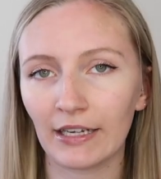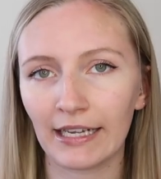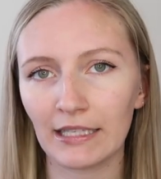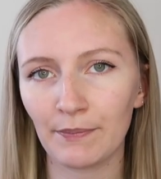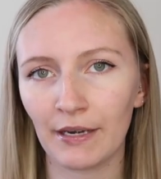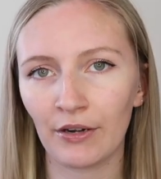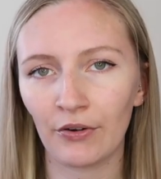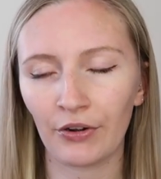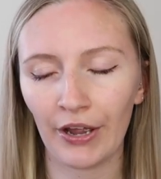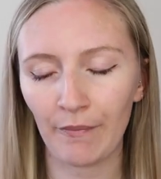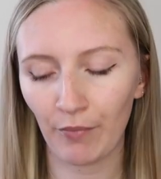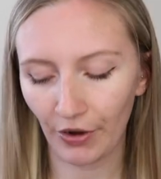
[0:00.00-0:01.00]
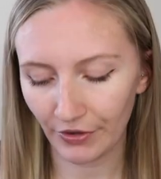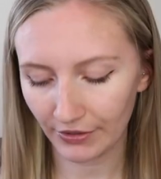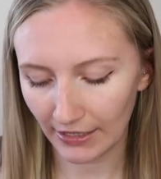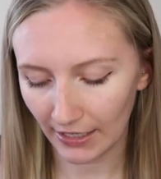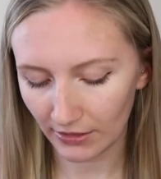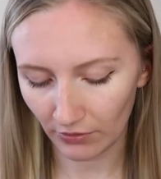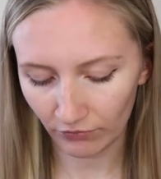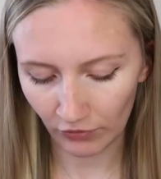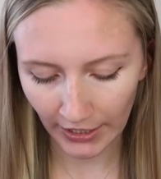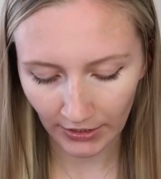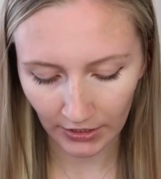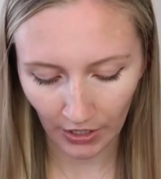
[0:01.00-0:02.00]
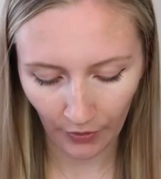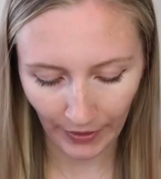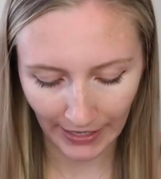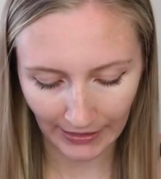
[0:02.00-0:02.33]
Really, it's been an ongoing process, and retinol